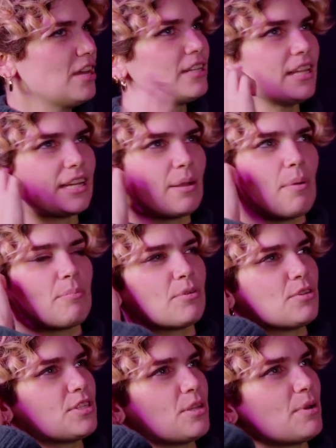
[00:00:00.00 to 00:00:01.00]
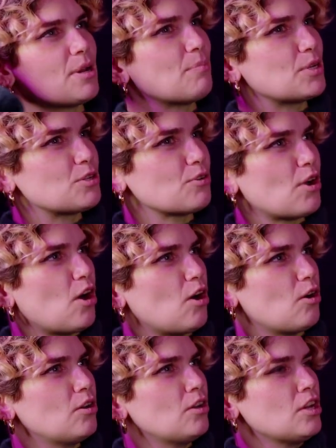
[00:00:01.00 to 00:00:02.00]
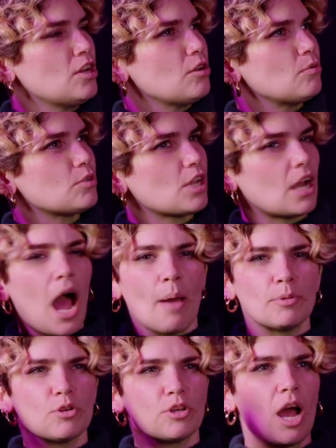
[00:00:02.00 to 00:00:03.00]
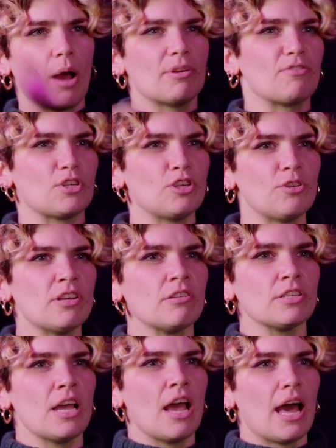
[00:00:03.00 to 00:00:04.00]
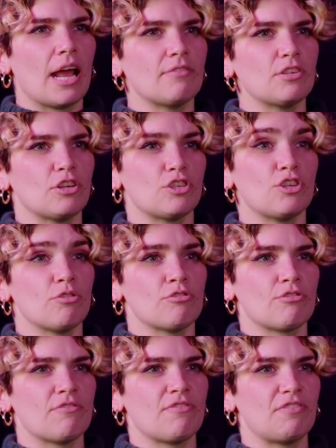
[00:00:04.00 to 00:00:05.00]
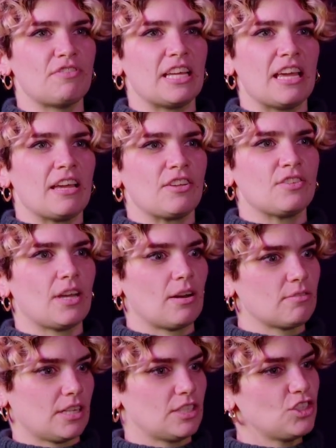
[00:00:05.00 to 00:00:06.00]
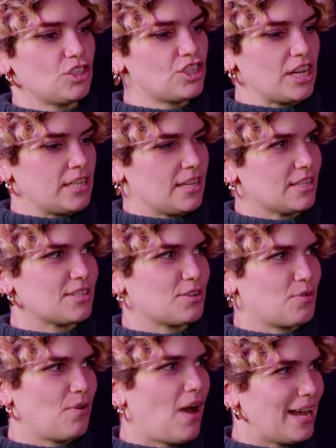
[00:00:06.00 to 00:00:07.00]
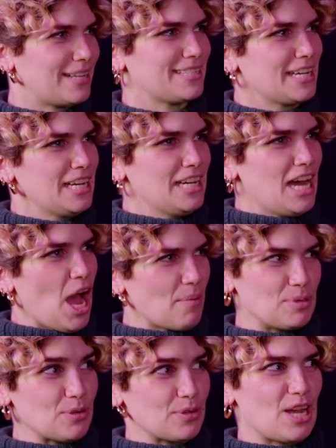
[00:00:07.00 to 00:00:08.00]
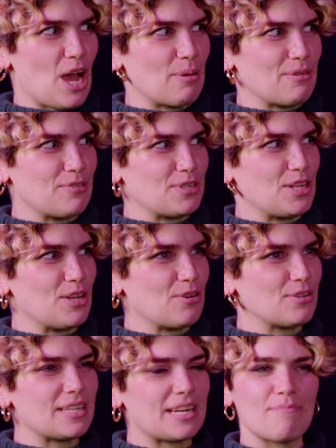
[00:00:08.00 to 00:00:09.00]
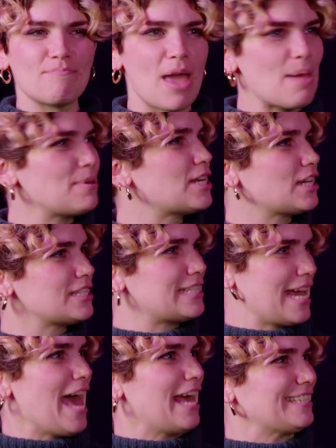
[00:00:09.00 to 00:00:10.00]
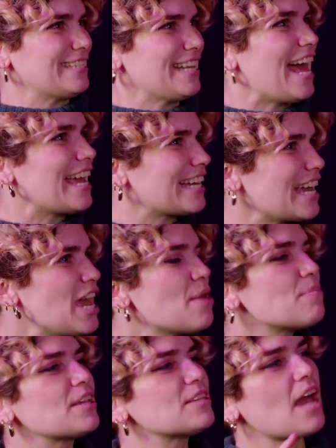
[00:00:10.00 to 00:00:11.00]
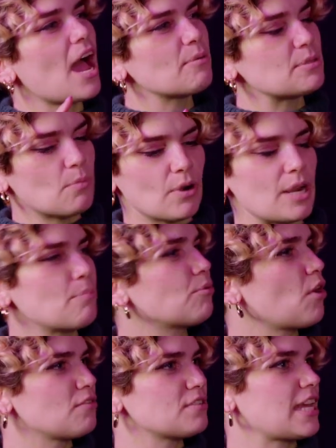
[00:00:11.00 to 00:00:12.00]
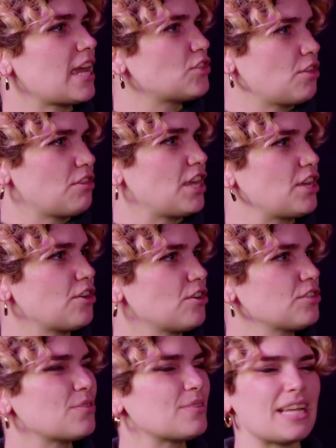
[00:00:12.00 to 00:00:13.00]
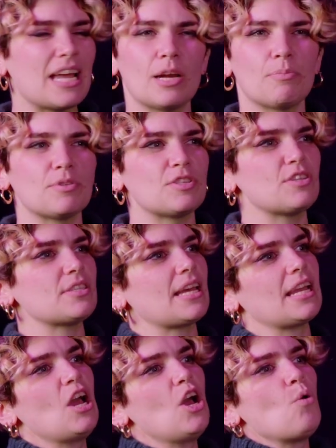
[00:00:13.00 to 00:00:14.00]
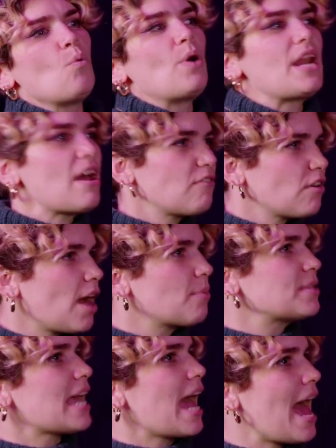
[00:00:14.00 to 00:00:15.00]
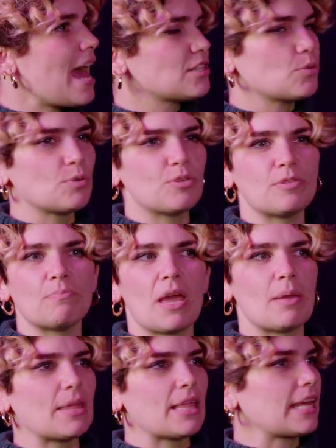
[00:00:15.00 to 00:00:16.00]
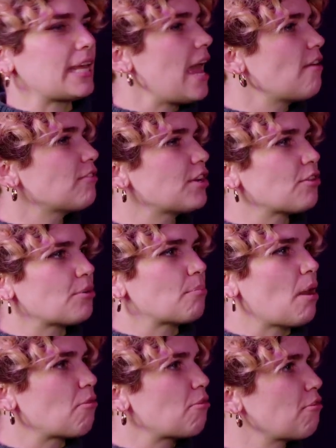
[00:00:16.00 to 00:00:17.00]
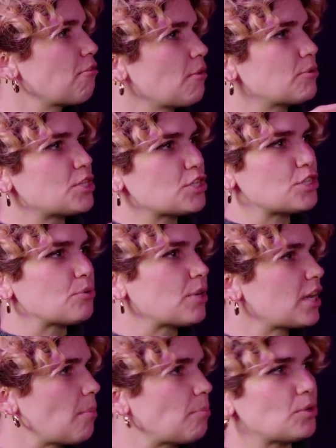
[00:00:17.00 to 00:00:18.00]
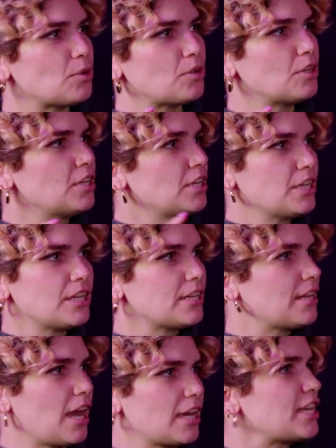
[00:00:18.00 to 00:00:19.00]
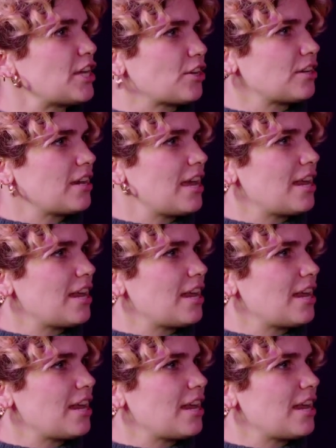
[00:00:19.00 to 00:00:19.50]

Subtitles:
Like, I remember there's someone in Montreal who was like, I've been doing comedy for 2 years, and I've done 250 gigs. And I was like, Jesus Christ, I've been doing comedy for 2 years, and I've maybe done 10. Because I was more improv, sketch, and theater. So stand-up was just like, whenever I was asked, which was maybe like every other month, I would just do a couple a year.